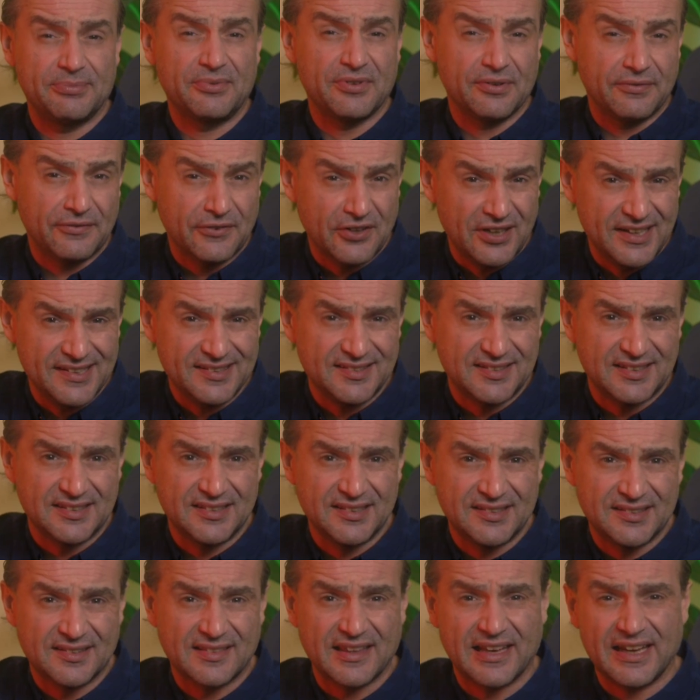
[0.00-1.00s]

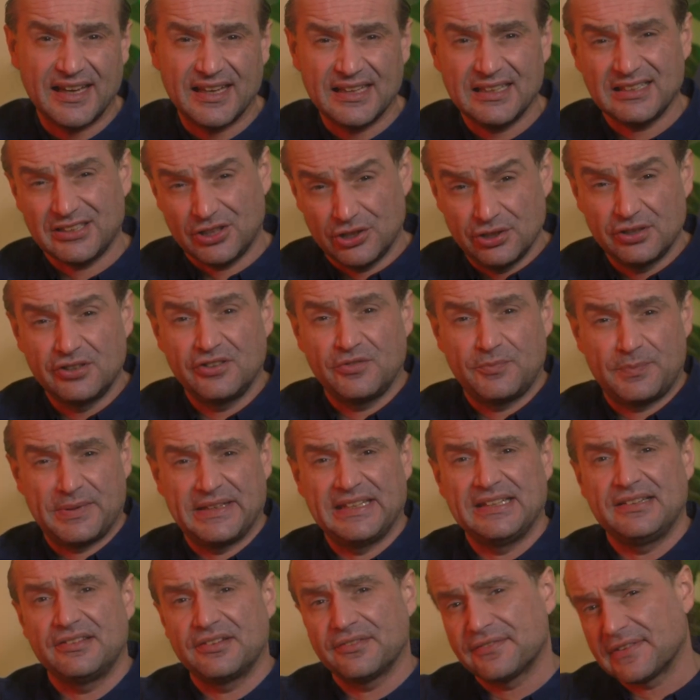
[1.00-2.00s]
devices that could have
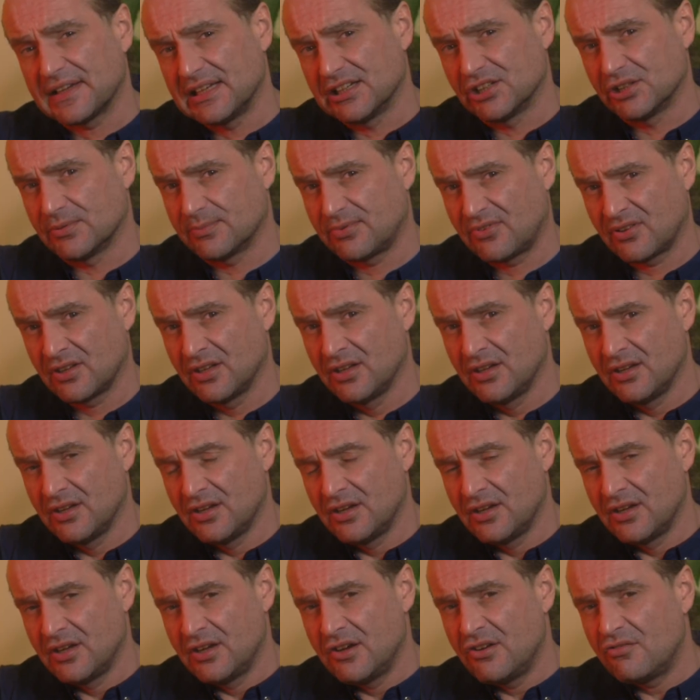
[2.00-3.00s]
been developed.
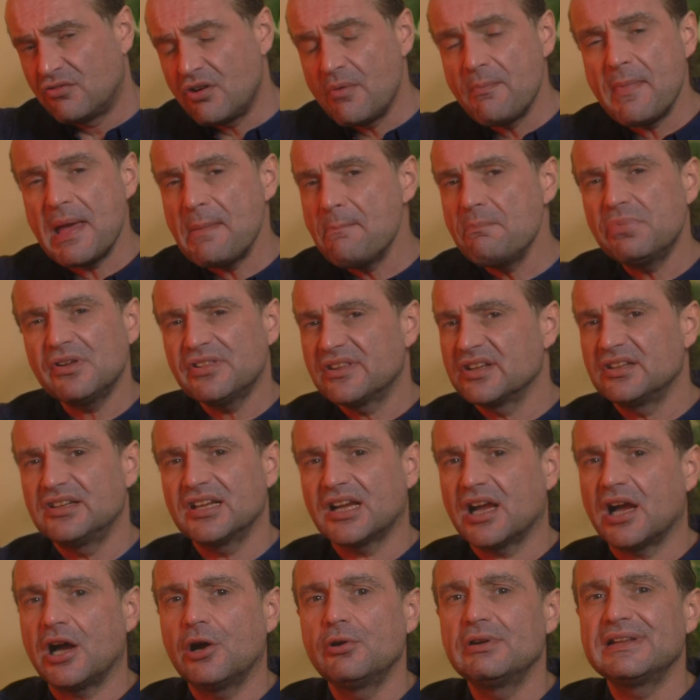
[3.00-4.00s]
Remember that
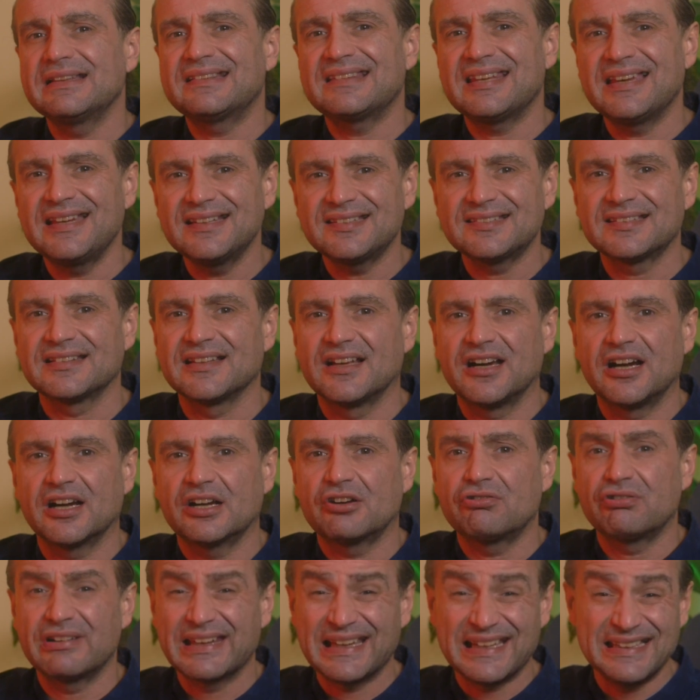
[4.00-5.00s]
Nikola Tesla
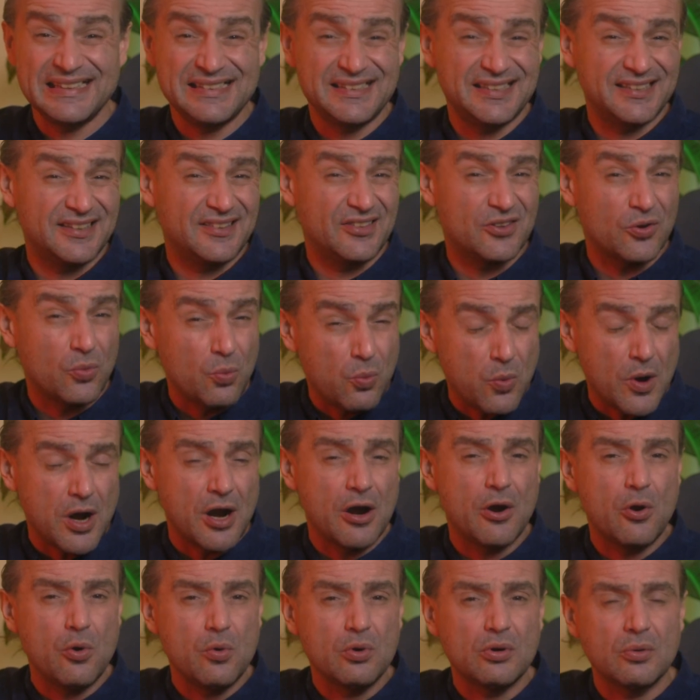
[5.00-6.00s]
created the
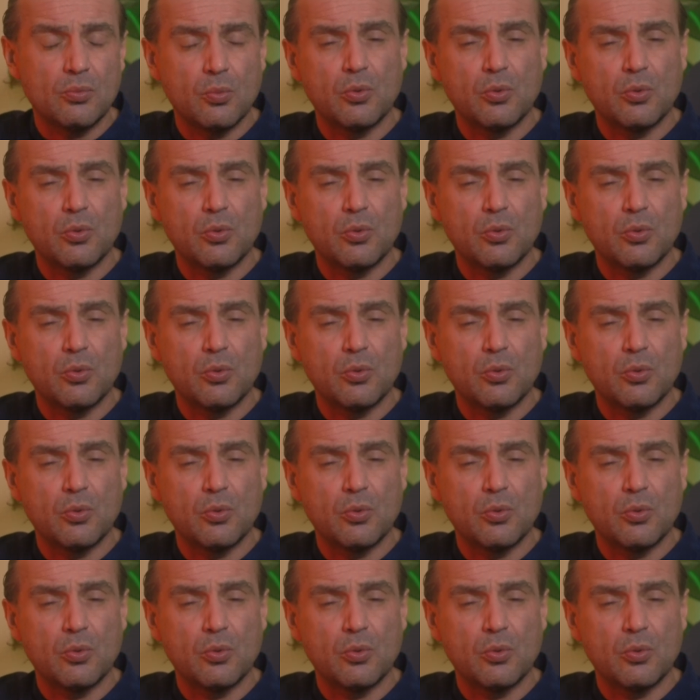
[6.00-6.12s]
world